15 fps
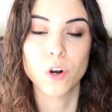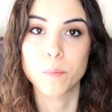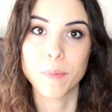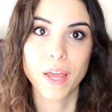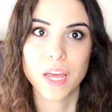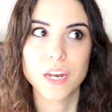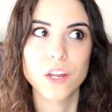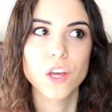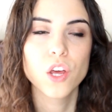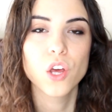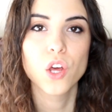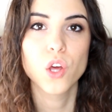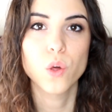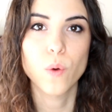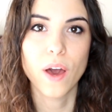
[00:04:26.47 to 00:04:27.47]
or man
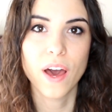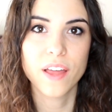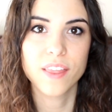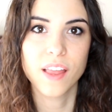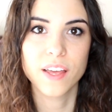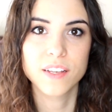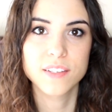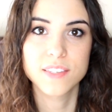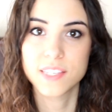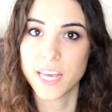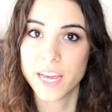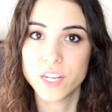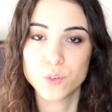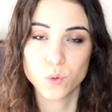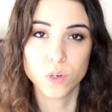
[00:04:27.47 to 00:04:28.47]
who had like
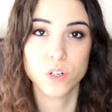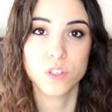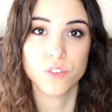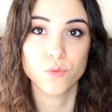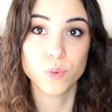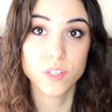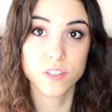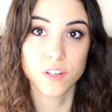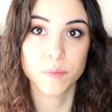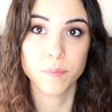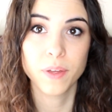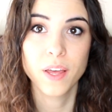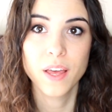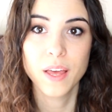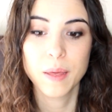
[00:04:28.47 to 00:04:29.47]
sage words of
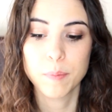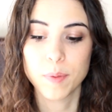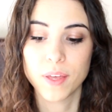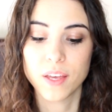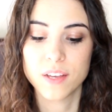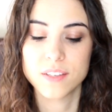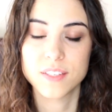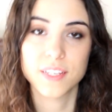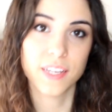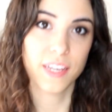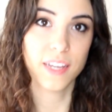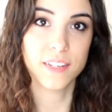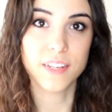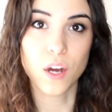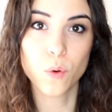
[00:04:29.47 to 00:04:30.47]
wisdom, because he
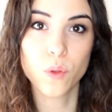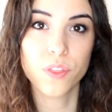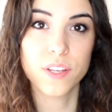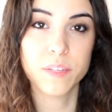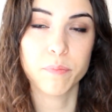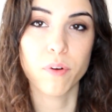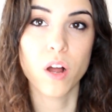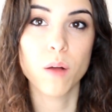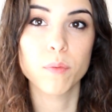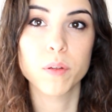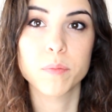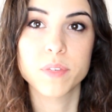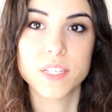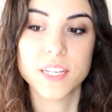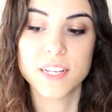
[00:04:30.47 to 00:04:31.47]
had dealt with these
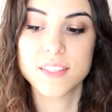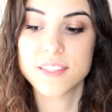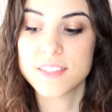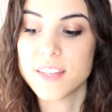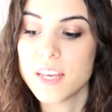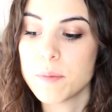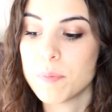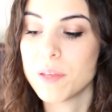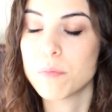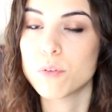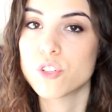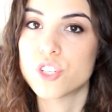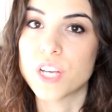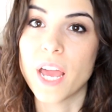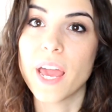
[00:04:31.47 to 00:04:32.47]
problems, he had seen
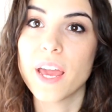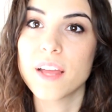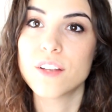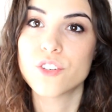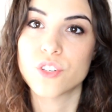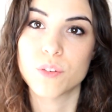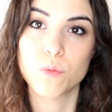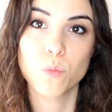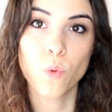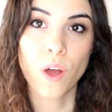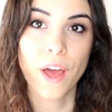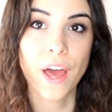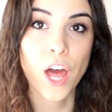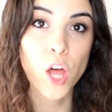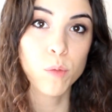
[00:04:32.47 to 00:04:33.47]
people change and
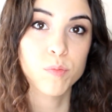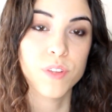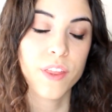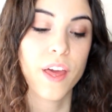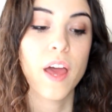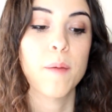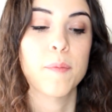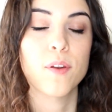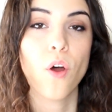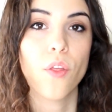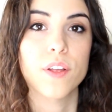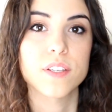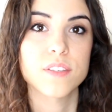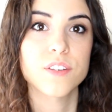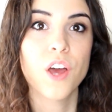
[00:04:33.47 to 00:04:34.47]
what helped them and all
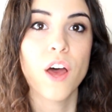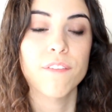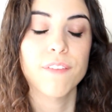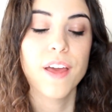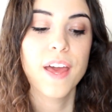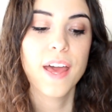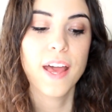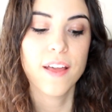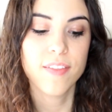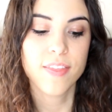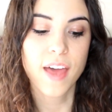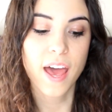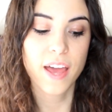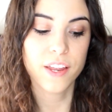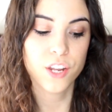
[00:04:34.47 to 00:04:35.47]
this stuff,
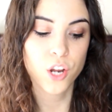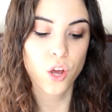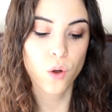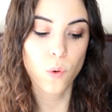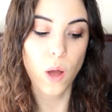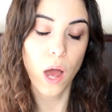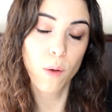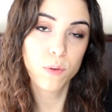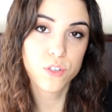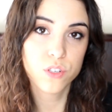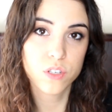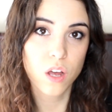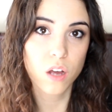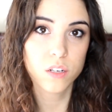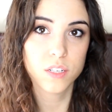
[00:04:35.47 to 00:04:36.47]
that, you know, I would
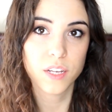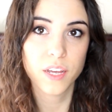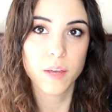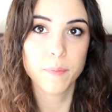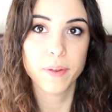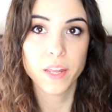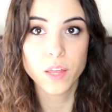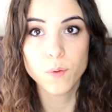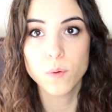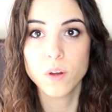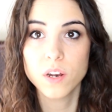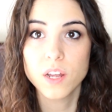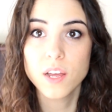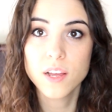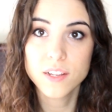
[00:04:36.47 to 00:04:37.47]
just talk to him and he
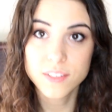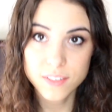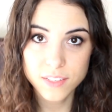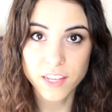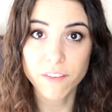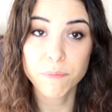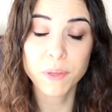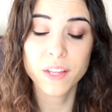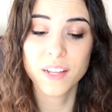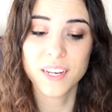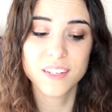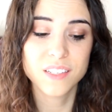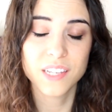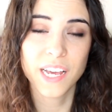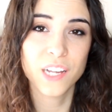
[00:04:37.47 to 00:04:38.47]
would give me
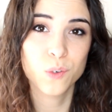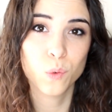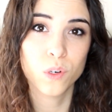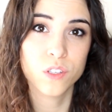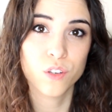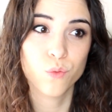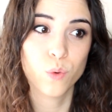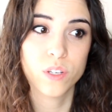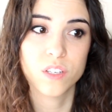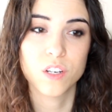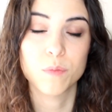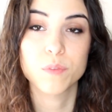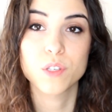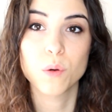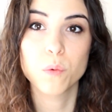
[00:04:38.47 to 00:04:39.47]
like sage words of
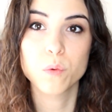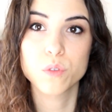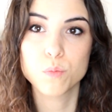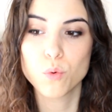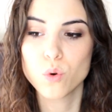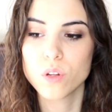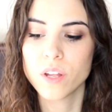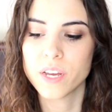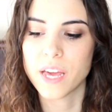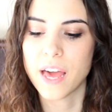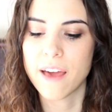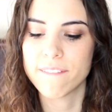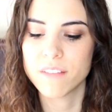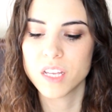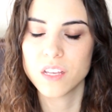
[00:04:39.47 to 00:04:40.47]
wisdom. So it was more like
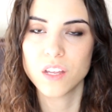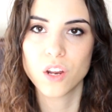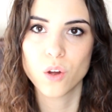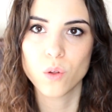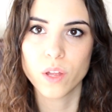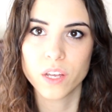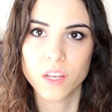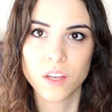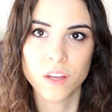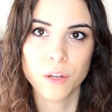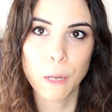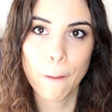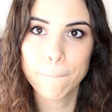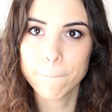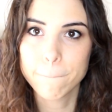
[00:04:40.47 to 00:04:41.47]
having, you know, like
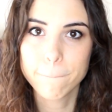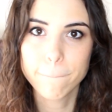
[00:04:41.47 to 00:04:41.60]
a